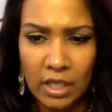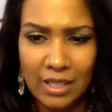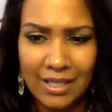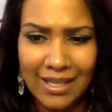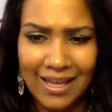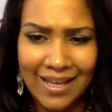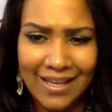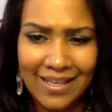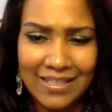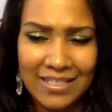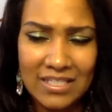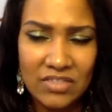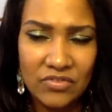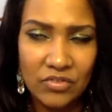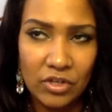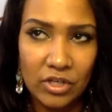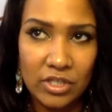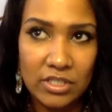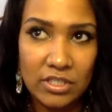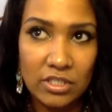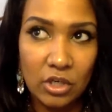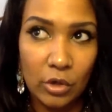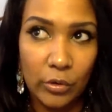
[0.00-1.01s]
Not as
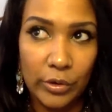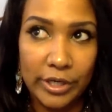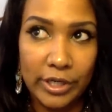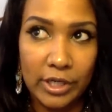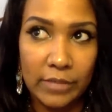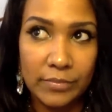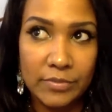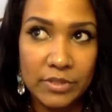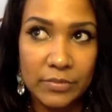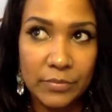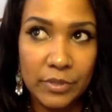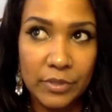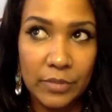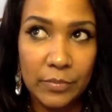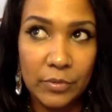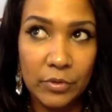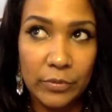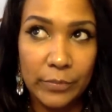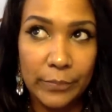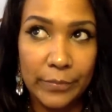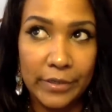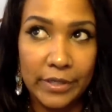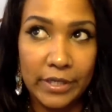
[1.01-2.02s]
far as going up to
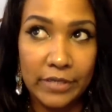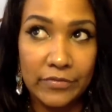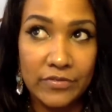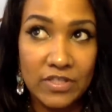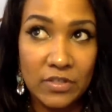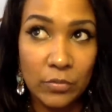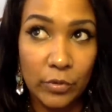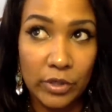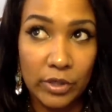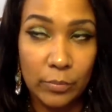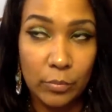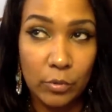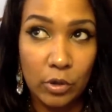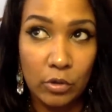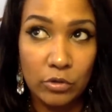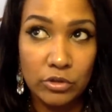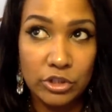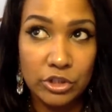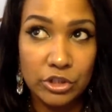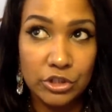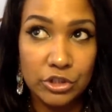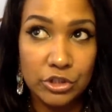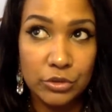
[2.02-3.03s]
people, but if someone
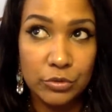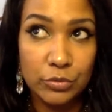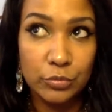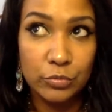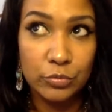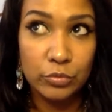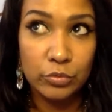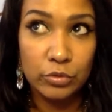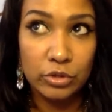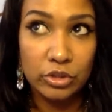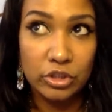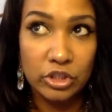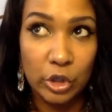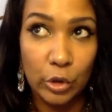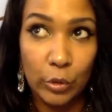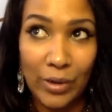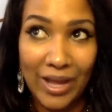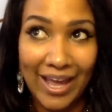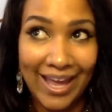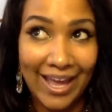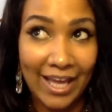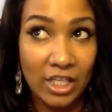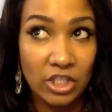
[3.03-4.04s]
approaches you,
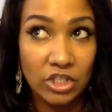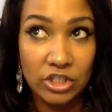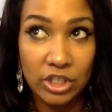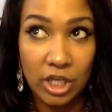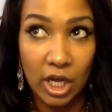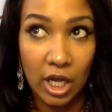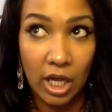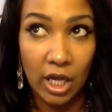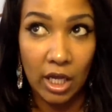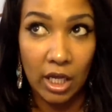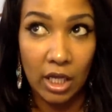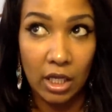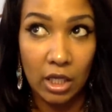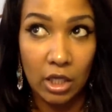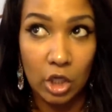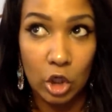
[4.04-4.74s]
don't act shy.